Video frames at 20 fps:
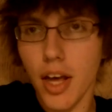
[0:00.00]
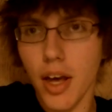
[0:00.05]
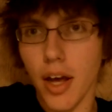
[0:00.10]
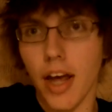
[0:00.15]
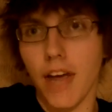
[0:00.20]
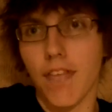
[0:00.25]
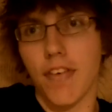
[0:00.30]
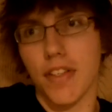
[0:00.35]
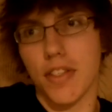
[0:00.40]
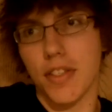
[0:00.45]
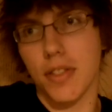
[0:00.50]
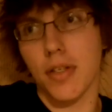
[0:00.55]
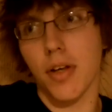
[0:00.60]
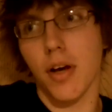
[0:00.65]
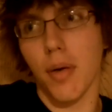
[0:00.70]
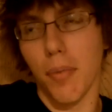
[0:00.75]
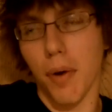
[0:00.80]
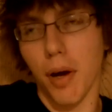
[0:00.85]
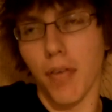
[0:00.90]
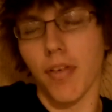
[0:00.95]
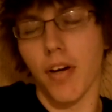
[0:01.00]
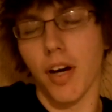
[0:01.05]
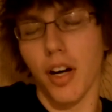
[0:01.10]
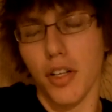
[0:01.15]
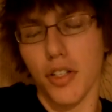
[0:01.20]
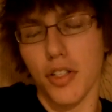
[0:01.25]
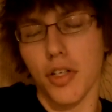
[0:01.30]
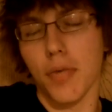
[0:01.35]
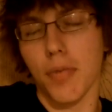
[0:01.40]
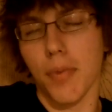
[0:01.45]
If it's above
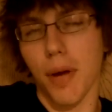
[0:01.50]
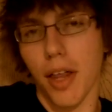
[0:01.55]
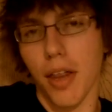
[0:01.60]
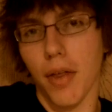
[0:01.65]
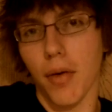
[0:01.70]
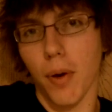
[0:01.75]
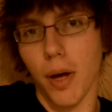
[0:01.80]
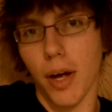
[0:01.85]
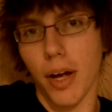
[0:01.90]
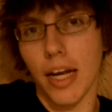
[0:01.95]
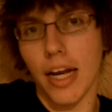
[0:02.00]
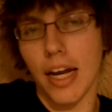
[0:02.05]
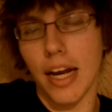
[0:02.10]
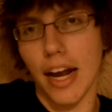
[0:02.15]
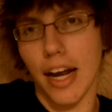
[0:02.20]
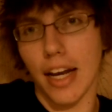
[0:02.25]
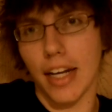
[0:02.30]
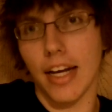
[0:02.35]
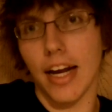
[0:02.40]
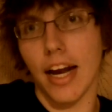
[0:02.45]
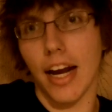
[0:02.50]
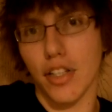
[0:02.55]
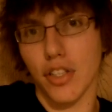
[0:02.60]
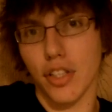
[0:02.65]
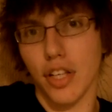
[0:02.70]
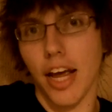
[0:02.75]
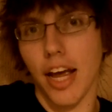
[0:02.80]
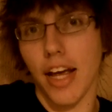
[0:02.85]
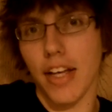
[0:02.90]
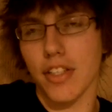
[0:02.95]
100, by the way, it can
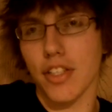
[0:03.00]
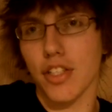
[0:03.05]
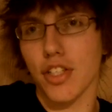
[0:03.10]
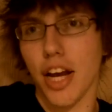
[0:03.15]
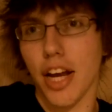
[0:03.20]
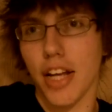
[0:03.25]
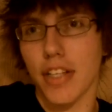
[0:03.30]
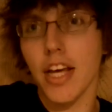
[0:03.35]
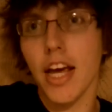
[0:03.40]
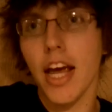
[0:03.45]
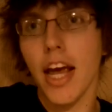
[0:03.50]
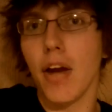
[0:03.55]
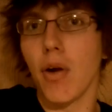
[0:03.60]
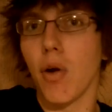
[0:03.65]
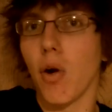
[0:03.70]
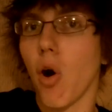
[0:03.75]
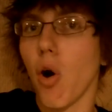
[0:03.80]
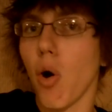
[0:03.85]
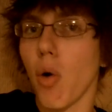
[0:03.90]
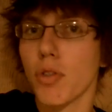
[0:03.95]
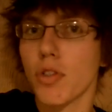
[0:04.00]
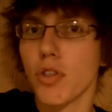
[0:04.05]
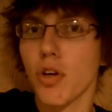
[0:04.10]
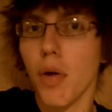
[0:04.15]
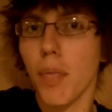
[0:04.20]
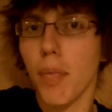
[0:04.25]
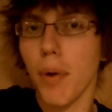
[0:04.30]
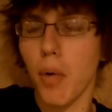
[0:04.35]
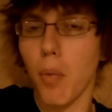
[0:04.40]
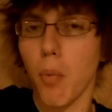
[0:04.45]
actually has the chance. It'll always go
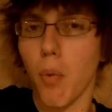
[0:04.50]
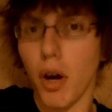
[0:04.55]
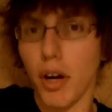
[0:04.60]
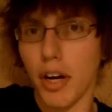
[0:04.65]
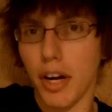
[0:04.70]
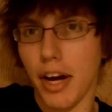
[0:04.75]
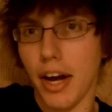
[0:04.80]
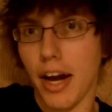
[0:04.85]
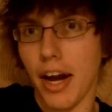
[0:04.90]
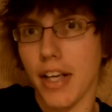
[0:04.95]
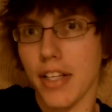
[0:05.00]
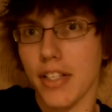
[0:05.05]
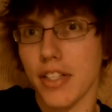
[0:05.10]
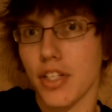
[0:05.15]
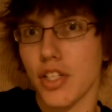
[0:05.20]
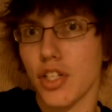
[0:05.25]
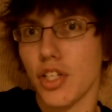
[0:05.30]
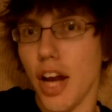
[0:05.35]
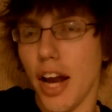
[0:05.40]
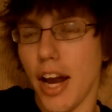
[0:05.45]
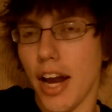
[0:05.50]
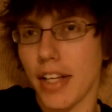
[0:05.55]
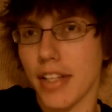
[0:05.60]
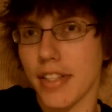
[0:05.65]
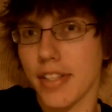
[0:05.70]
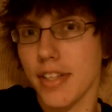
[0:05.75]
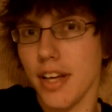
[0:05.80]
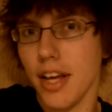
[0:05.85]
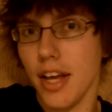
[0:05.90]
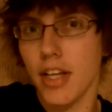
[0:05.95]
up by 1, and it has the
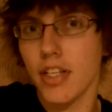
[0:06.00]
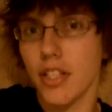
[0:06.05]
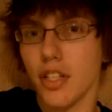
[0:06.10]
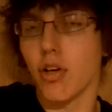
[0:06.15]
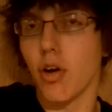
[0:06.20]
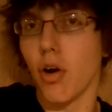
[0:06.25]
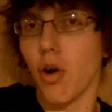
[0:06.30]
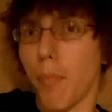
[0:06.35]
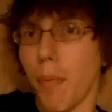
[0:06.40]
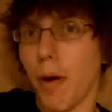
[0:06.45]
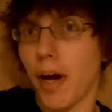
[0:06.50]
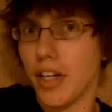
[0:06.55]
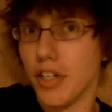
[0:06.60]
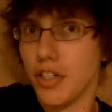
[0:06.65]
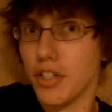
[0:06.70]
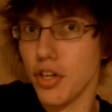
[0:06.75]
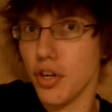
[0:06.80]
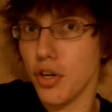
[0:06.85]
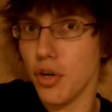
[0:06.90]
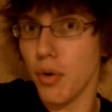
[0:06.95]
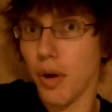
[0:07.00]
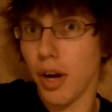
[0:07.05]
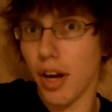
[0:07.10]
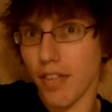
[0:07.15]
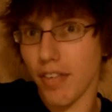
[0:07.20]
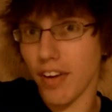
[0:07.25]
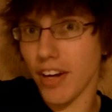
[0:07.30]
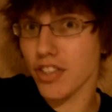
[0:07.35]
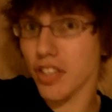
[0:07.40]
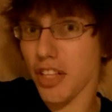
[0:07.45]
chance to go up by 2. And
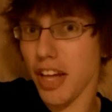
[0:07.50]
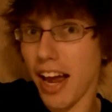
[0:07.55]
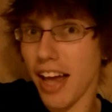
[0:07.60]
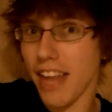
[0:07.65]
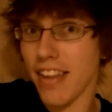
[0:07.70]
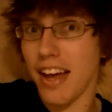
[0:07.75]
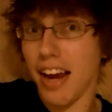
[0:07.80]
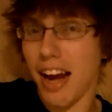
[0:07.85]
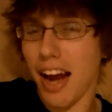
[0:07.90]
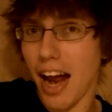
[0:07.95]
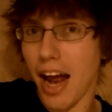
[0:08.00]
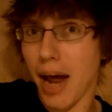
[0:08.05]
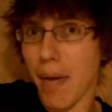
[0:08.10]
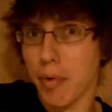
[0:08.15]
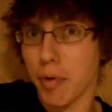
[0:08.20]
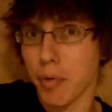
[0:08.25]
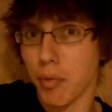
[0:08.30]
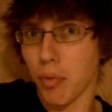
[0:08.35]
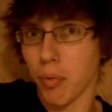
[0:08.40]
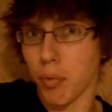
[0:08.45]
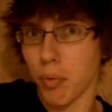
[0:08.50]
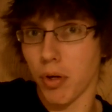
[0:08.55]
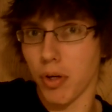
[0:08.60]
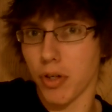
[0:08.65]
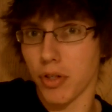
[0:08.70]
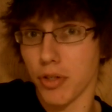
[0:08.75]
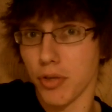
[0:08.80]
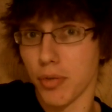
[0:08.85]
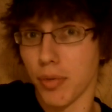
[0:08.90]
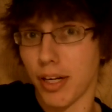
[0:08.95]
I've actually had that happen with 1 or
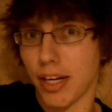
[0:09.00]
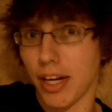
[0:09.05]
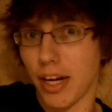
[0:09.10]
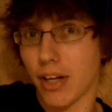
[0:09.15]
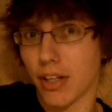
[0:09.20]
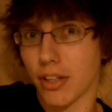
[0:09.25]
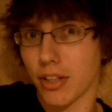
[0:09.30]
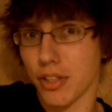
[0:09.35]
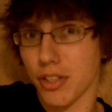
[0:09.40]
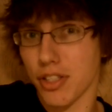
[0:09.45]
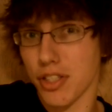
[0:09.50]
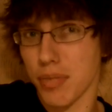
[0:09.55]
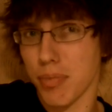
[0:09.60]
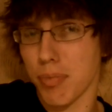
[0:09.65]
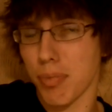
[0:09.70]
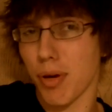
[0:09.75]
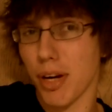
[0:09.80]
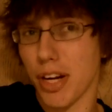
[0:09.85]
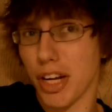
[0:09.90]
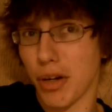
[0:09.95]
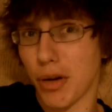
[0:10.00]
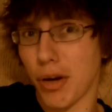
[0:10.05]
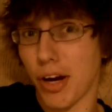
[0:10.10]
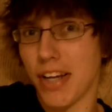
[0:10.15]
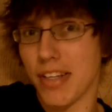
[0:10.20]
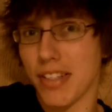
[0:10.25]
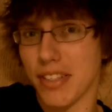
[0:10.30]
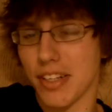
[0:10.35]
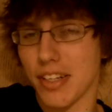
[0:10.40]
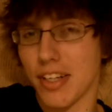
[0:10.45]
2 of my characters. It's pretty
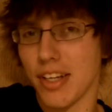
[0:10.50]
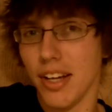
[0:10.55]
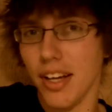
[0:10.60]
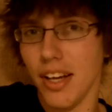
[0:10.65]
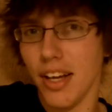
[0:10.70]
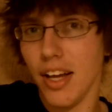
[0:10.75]
crazy.